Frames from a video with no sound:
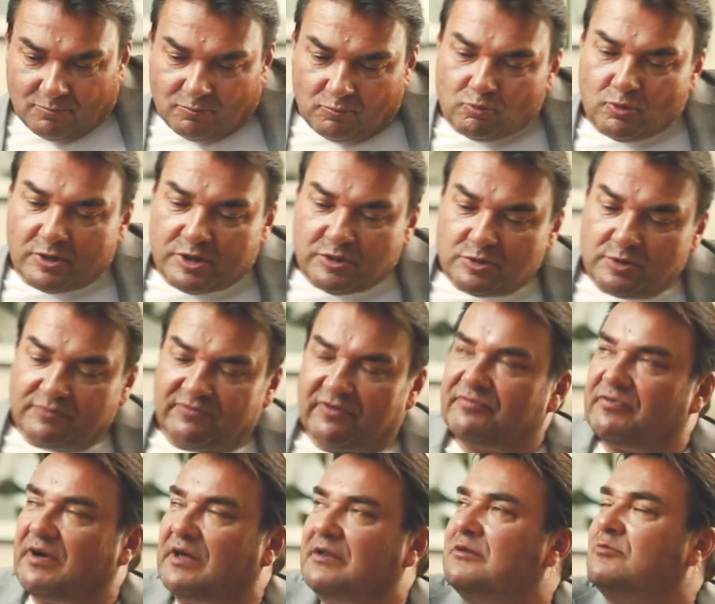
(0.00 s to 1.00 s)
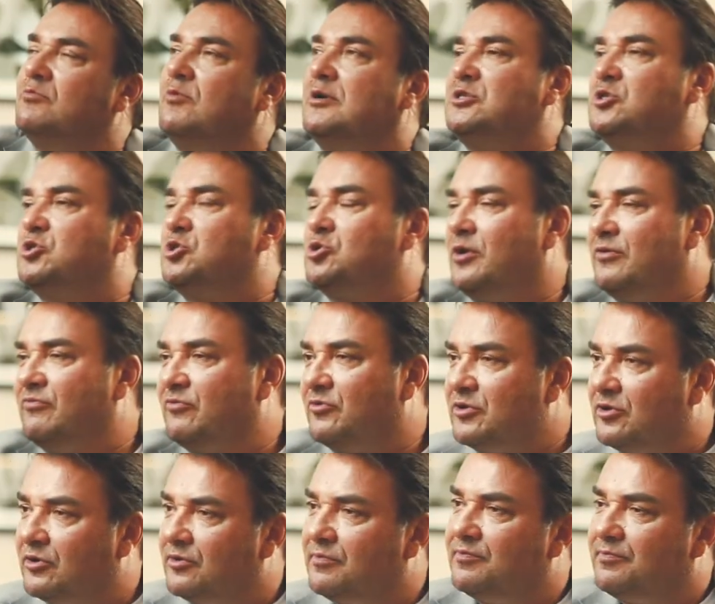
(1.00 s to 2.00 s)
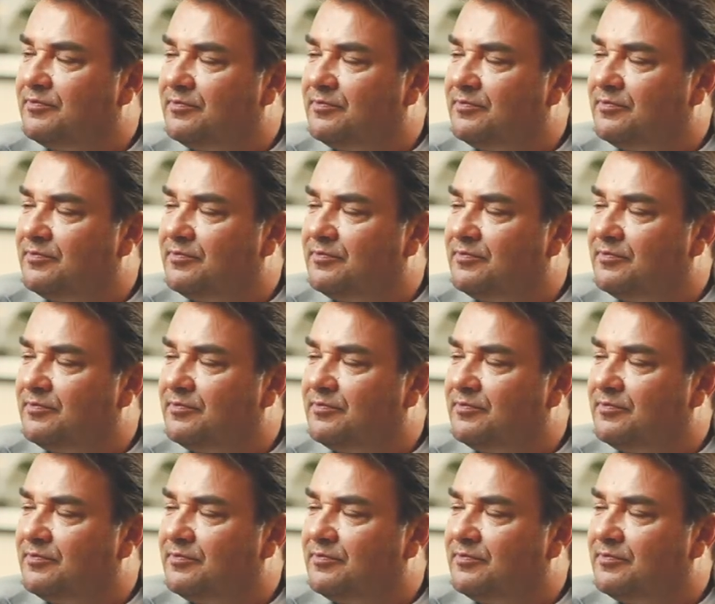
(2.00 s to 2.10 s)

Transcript: what do you do for fun? What's joy for you?